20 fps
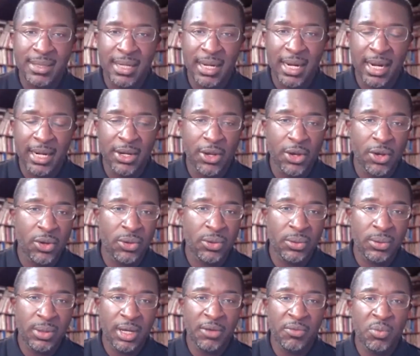And I
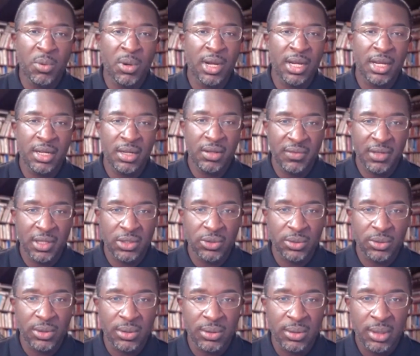know of one
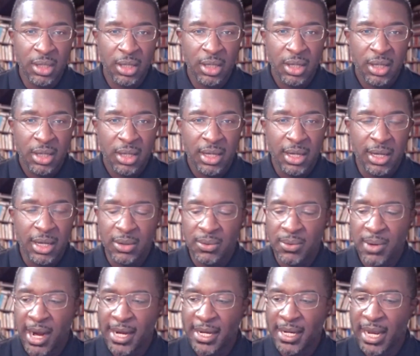individual
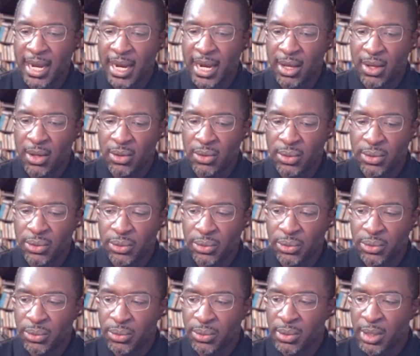right now
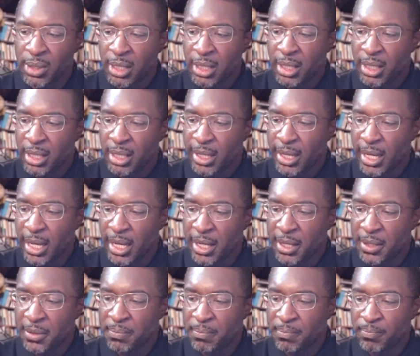who
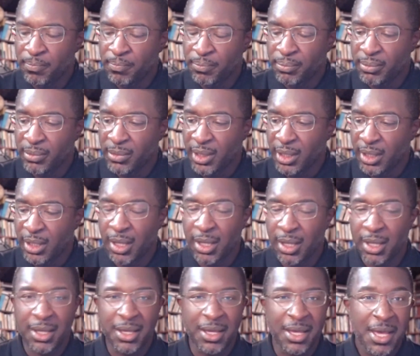um,
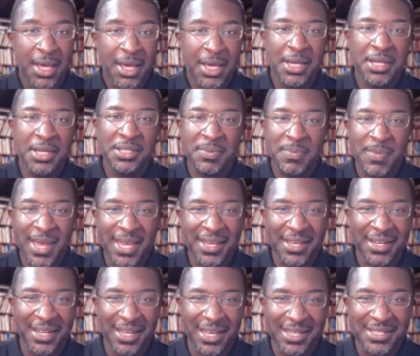he's
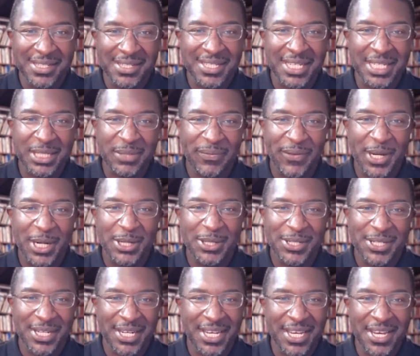making like six
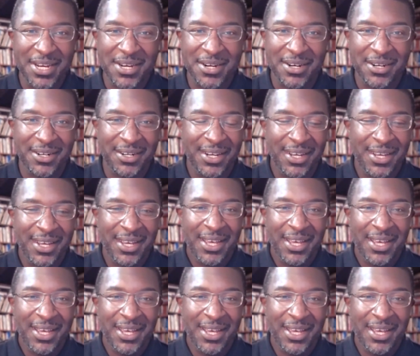figures a year,